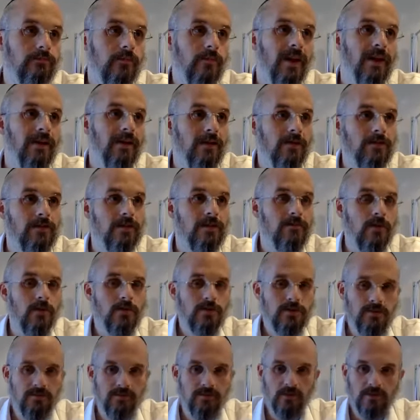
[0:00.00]
And here's the most
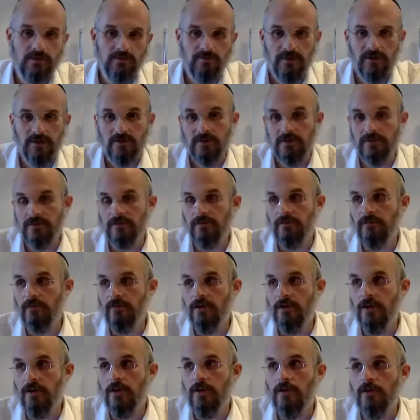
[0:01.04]
important part
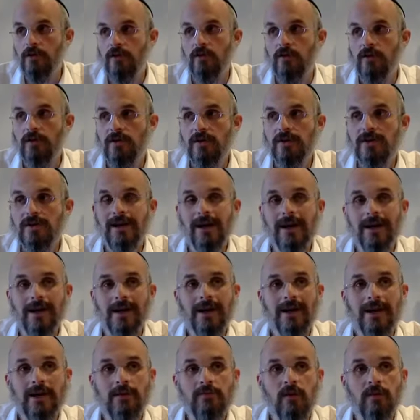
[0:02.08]
you can decide at
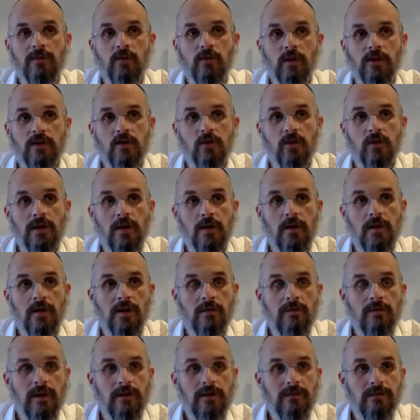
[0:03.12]
any moment what you want to think
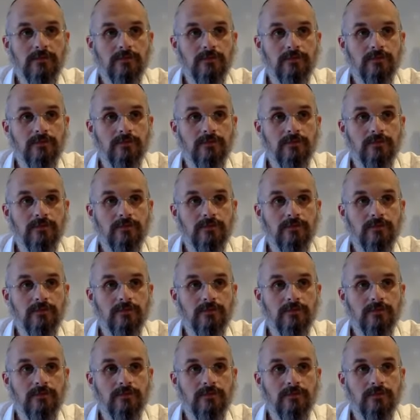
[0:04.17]
about.